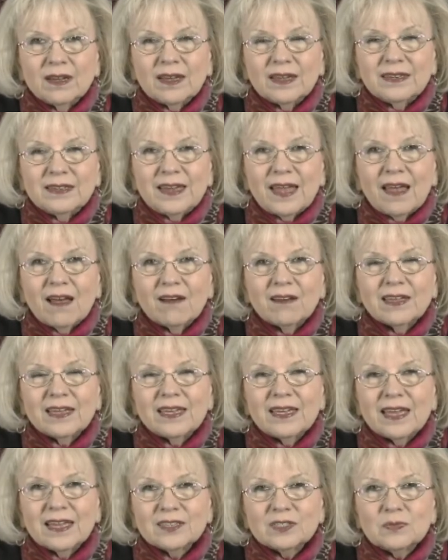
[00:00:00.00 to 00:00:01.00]
And now
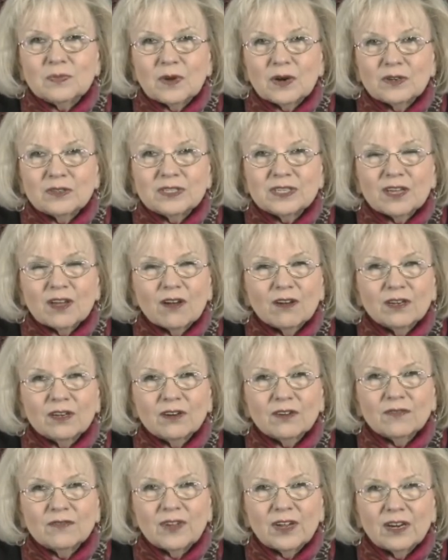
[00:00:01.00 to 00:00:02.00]
he has mercy on
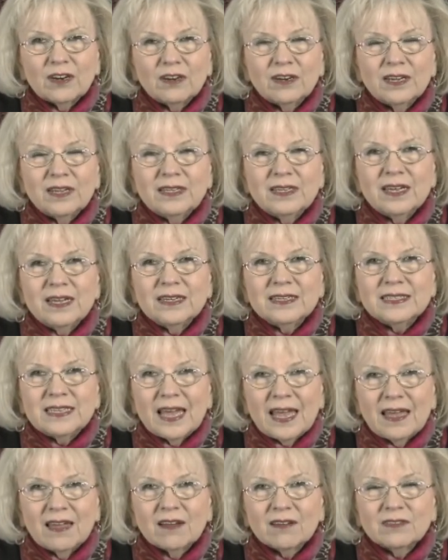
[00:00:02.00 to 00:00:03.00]
her very
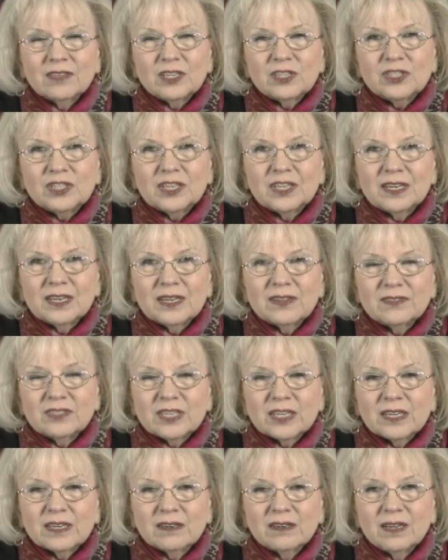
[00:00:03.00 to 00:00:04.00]
town that she
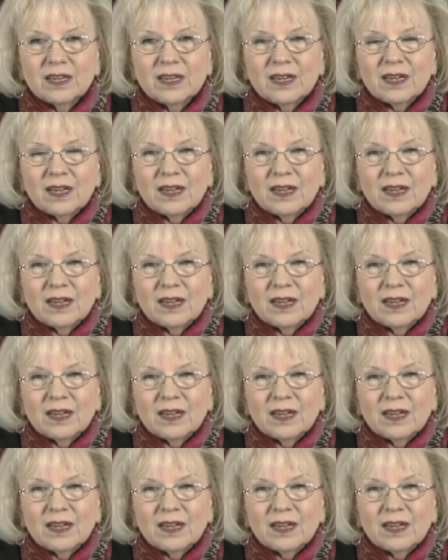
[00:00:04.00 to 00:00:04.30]
lives in.